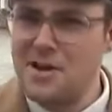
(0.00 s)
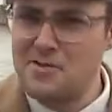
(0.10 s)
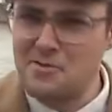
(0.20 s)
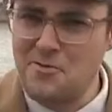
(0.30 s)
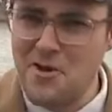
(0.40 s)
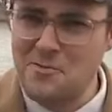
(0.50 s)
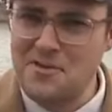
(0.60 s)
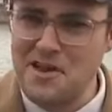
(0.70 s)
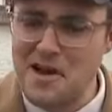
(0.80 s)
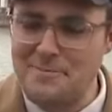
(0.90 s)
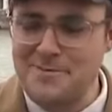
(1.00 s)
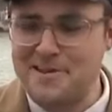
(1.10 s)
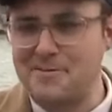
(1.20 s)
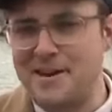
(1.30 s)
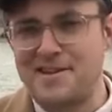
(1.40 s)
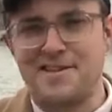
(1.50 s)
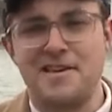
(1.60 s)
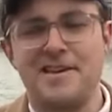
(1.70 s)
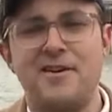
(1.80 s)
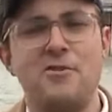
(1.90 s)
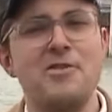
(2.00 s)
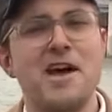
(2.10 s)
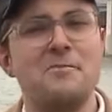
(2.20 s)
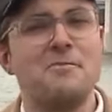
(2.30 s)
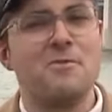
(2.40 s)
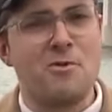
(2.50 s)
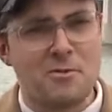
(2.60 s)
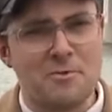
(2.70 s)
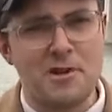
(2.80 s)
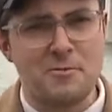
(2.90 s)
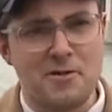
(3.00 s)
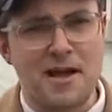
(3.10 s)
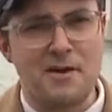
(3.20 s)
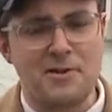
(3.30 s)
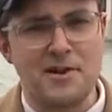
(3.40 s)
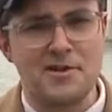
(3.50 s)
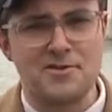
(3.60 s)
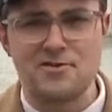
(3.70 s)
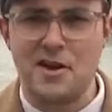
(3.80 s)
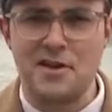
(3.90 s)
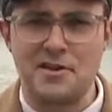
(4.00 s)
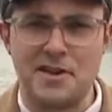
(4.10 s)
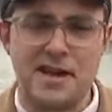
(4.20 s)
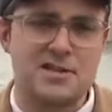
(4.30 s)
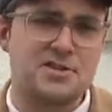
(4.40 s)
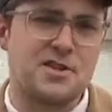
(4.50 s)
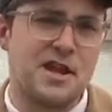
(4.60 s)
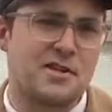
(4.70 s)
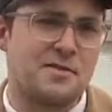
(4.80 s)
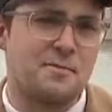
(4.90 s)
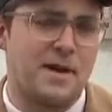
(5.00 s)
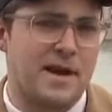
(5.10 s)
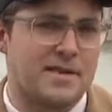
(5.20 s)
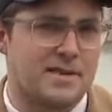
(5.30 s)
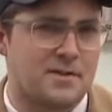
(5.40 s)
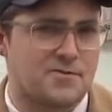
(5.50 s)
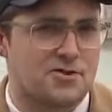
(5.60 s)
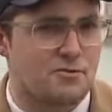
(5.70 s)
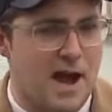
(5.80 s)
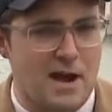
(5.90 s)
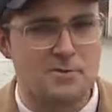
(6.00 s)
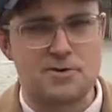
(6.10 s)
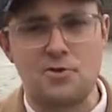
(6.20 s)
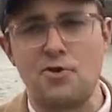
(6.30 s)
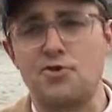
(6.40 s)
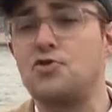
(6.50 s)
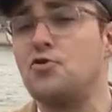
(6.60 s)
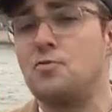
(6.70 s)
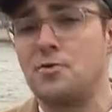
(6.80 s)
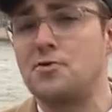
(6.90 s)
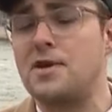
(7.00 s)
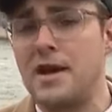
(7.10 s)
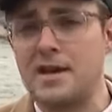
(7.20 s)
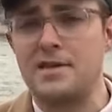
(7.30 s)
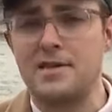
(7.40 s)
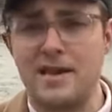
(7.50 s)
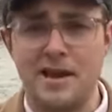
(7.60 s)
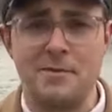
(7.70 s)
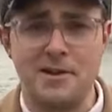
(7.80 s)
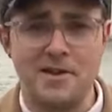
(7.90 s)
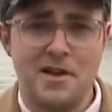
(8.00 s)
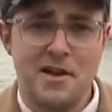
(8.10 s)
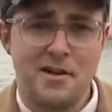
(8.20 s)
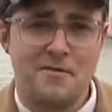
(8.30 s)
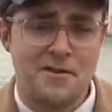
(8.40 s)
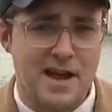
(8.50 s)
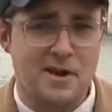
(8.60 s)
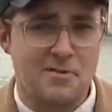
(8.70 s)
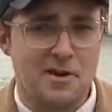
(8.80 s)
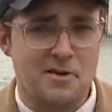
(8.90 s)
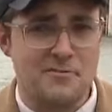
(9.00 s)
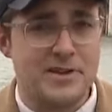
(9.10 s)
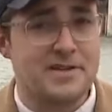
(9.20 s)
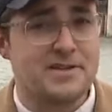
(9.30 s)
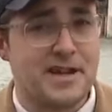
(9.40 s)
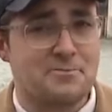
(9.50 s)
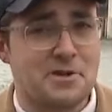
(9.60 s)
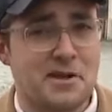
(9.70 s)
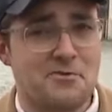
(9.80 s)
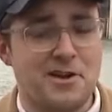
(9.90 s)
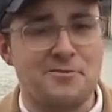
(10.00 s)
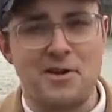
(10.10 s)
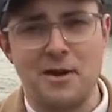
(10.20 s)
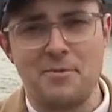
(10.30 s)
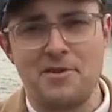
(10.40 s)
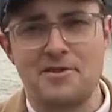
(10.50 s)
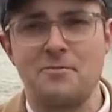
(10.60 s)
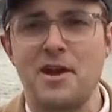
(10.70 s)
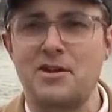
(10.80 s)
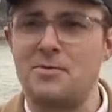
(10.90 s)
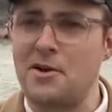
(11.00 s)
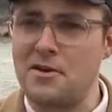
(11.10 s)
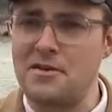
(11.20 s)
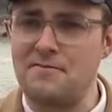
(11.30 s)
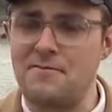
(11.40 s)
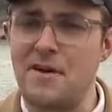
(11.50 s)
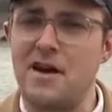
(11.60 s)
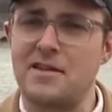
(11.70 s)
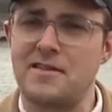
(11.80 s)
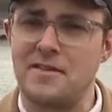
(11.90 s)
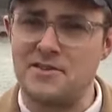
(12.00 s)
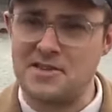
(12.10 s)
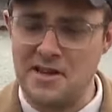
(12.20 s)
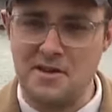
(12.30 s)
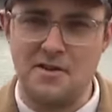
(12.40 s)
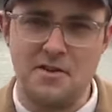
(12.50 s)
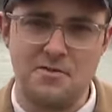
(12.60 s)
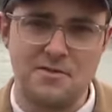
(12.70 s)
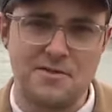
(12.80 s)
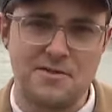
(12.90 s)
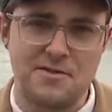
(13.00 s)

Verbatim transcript: weather warms up, expect to see a whole lot more people out here trying to catch the next massive trout or supersized salmon. For now, though, in downtown Grand Rapids, Michael Martin, Fox 17 News.